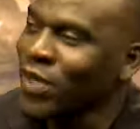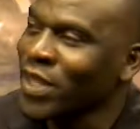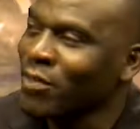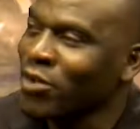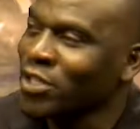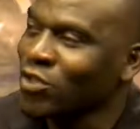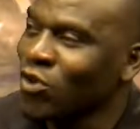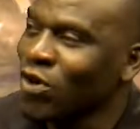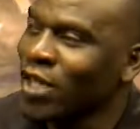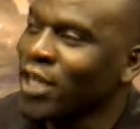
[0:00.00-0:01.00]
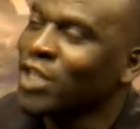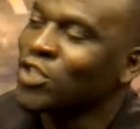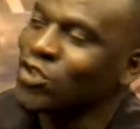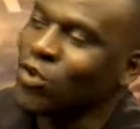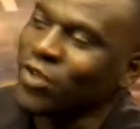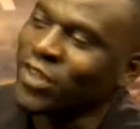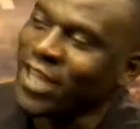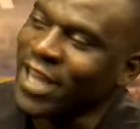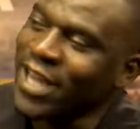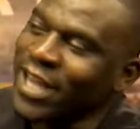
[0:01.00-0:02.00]
the ball is going. So
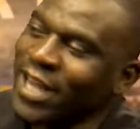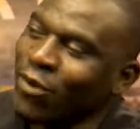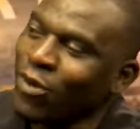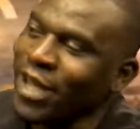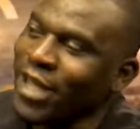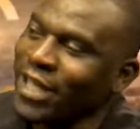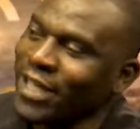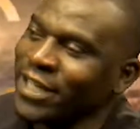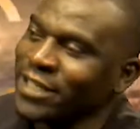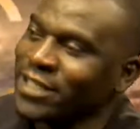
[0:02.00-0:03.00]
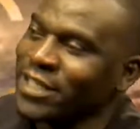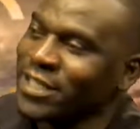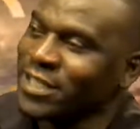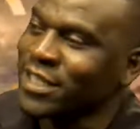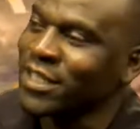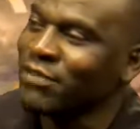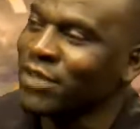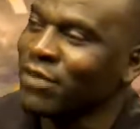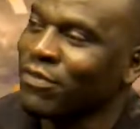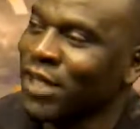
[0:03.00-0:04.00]
the area where he is
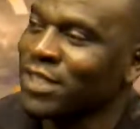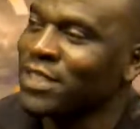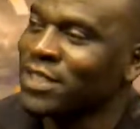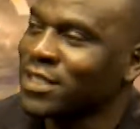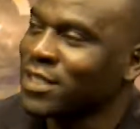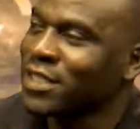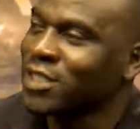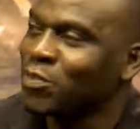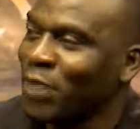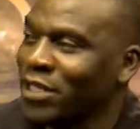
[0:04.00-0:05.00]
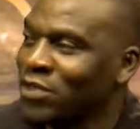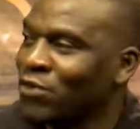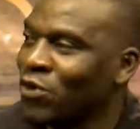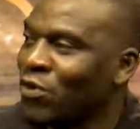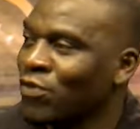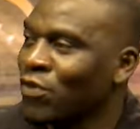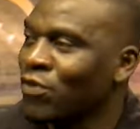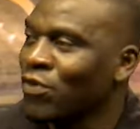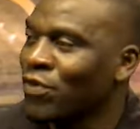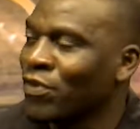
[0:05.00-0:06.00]
leaving vast space for
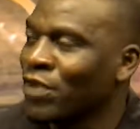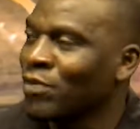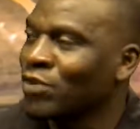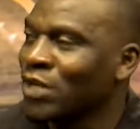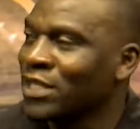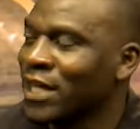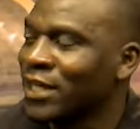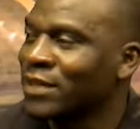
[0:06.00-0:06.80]
them to attack.